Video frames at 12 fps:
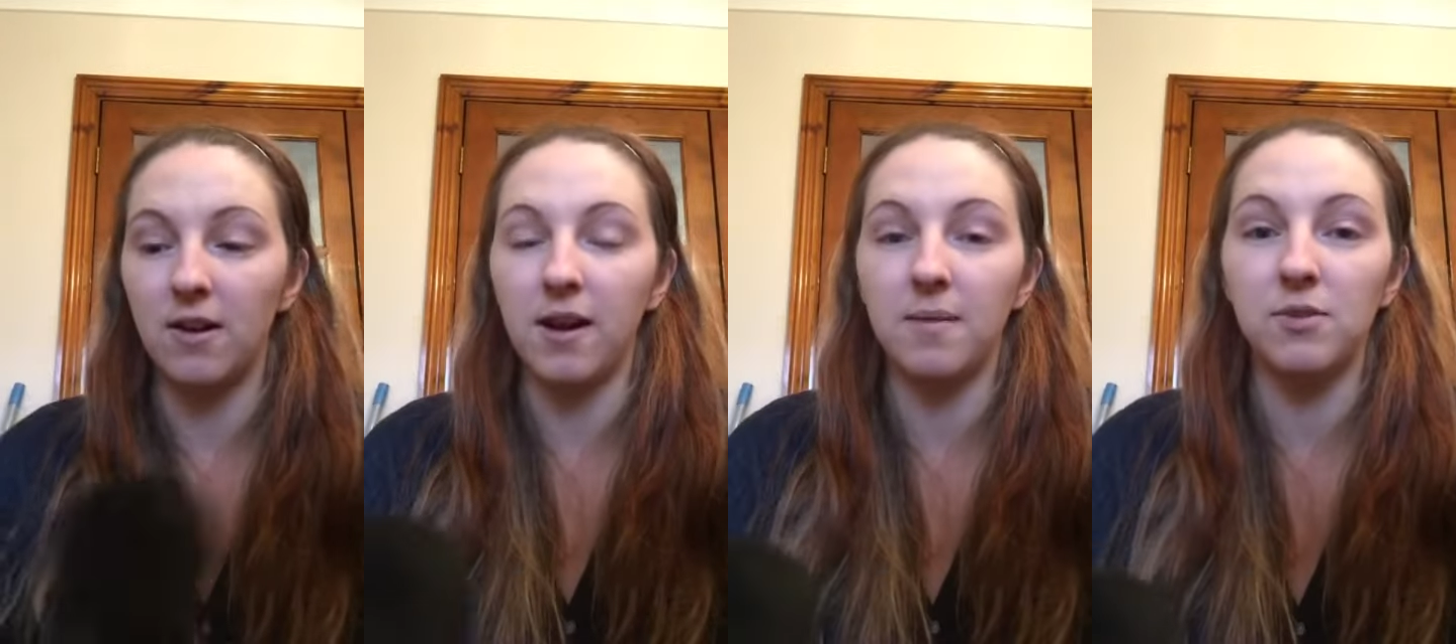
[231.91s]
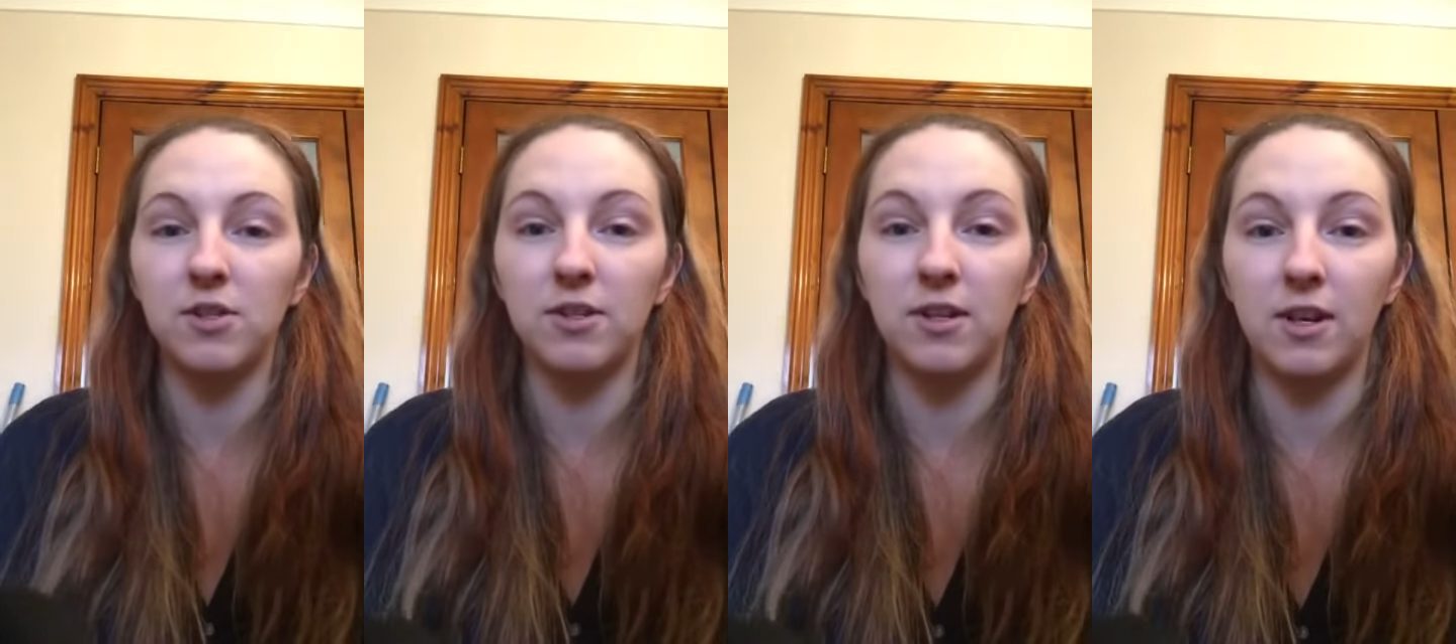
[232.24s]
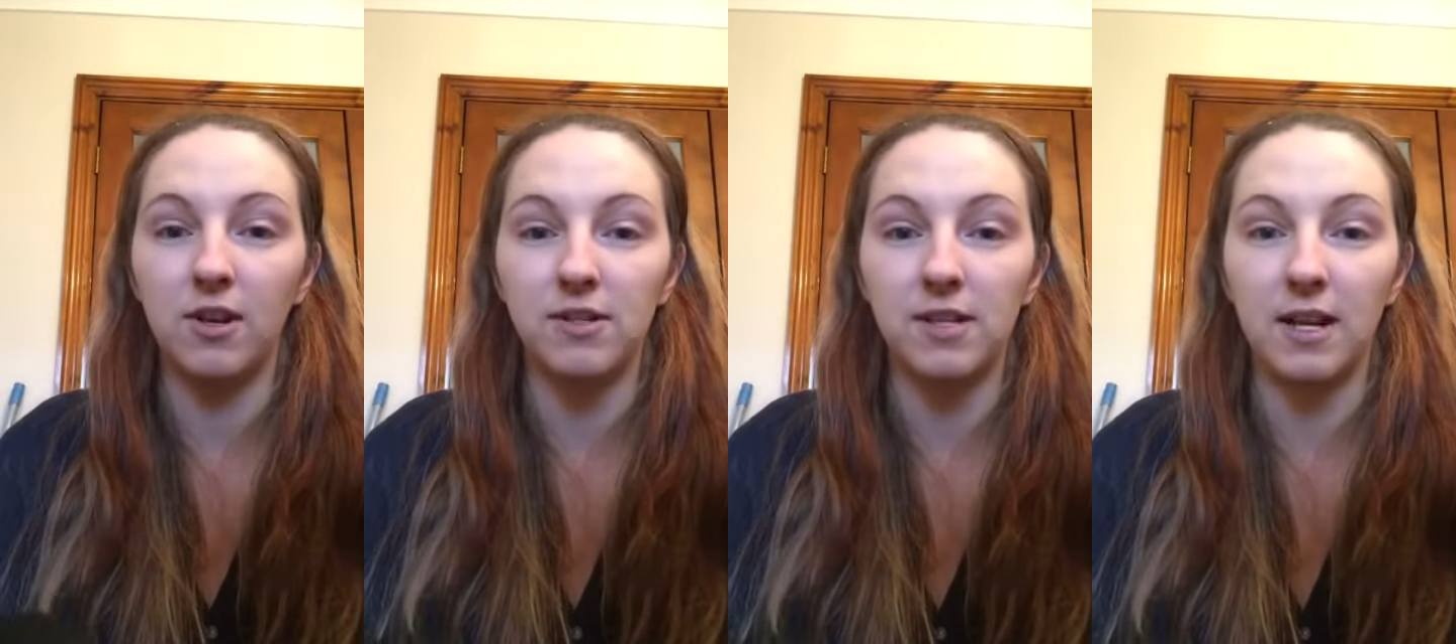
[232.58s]
I am just going
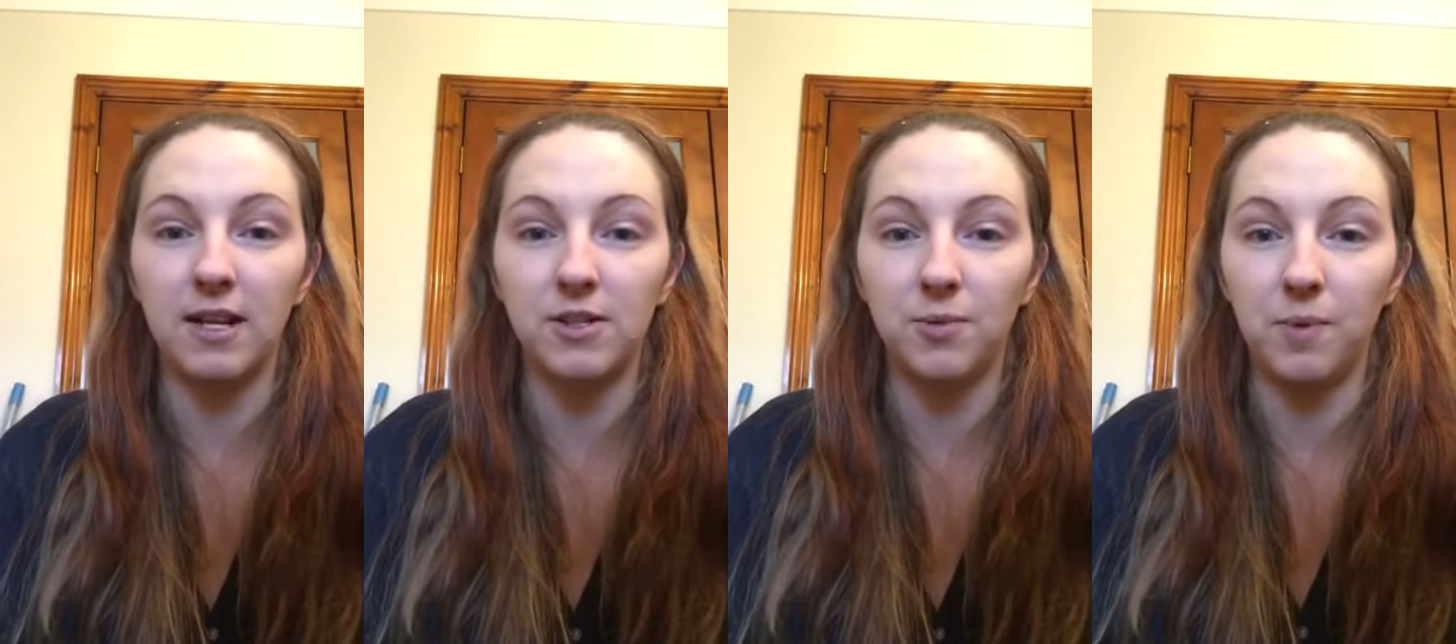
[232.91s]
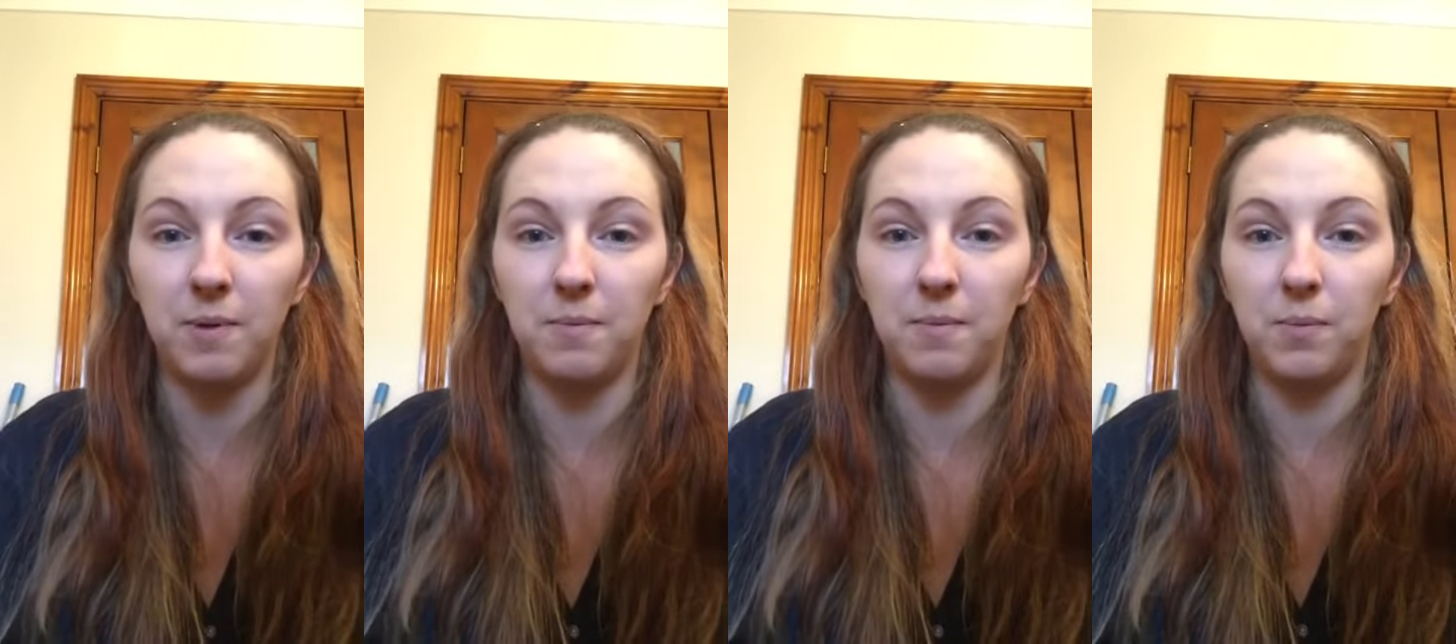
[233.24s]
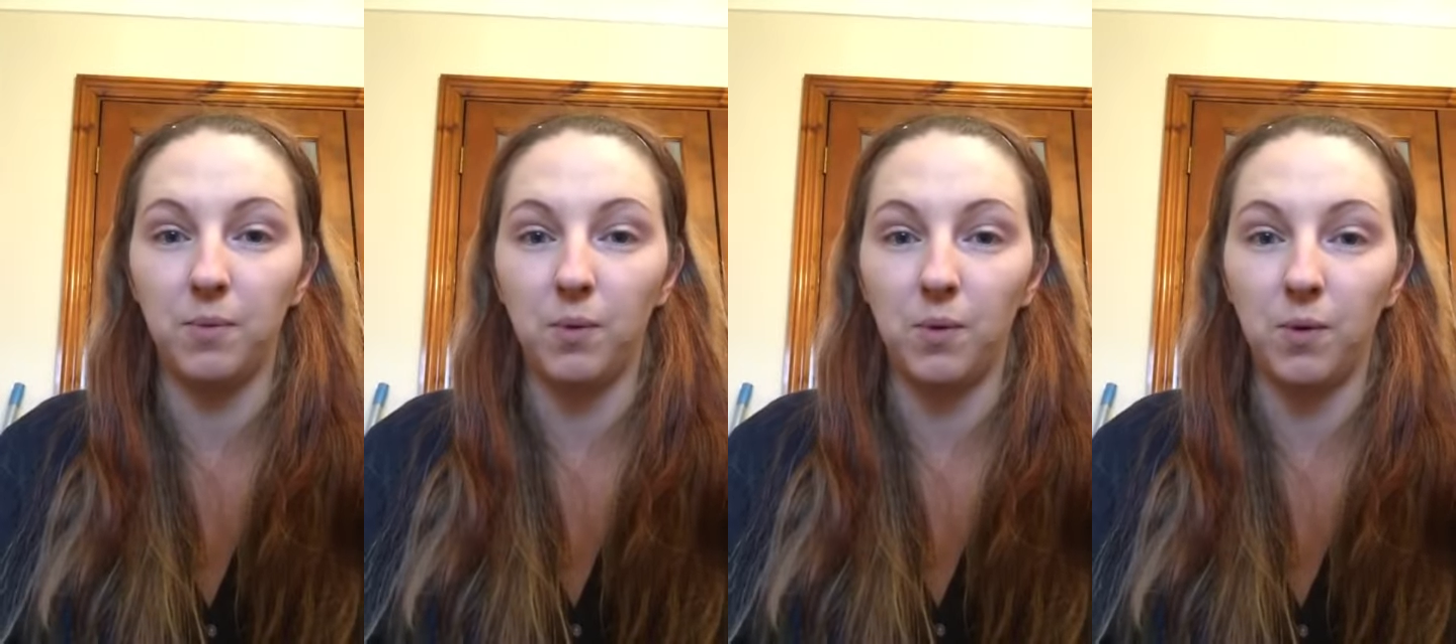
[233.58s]
to use a little bit
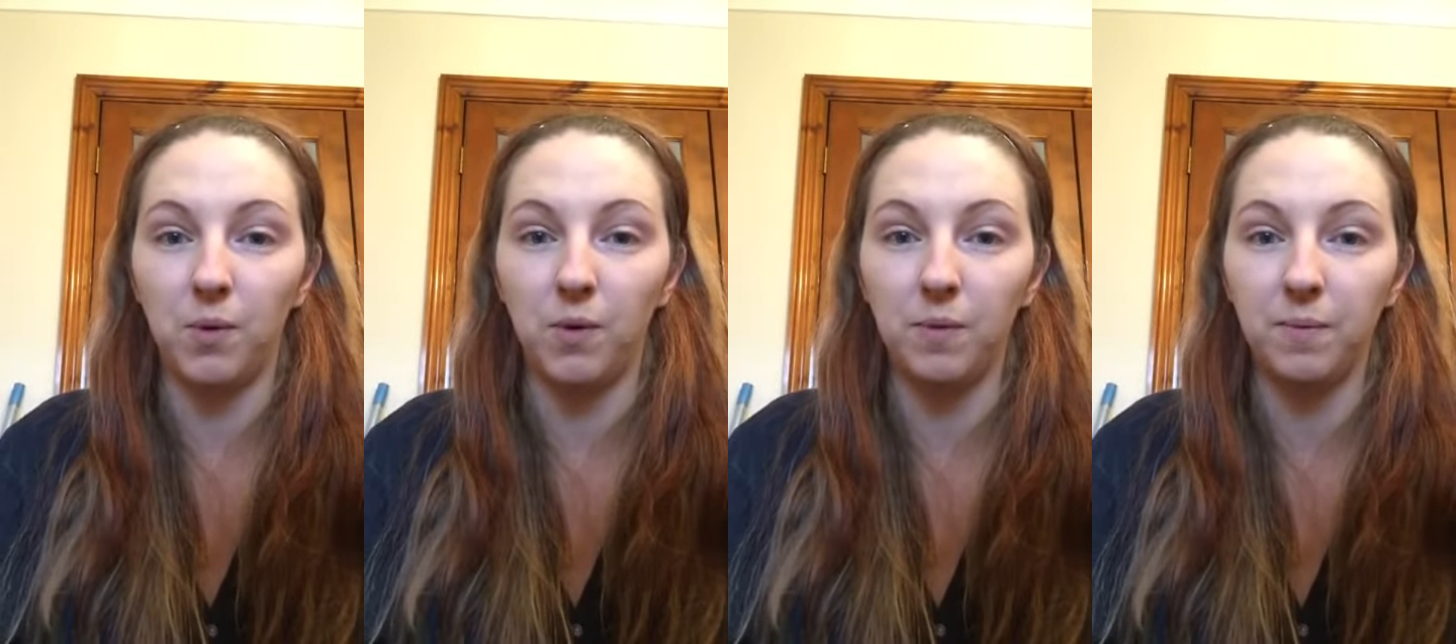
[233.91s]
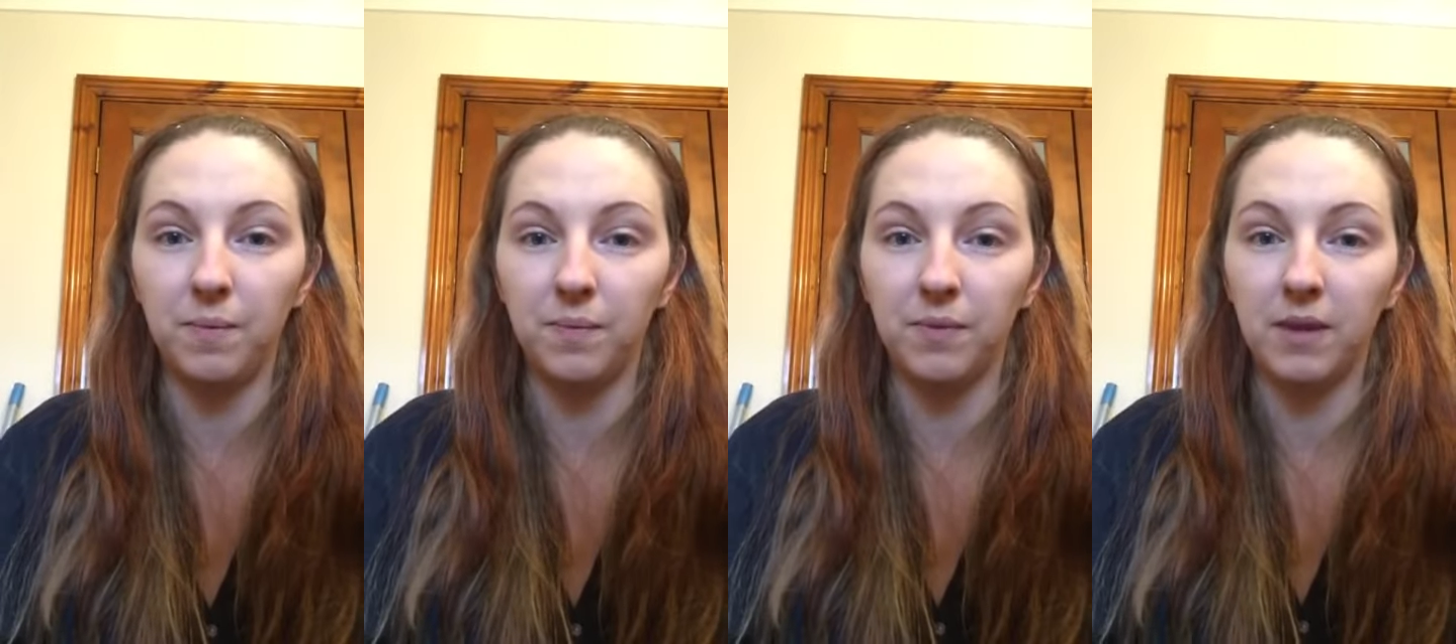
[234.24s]
more.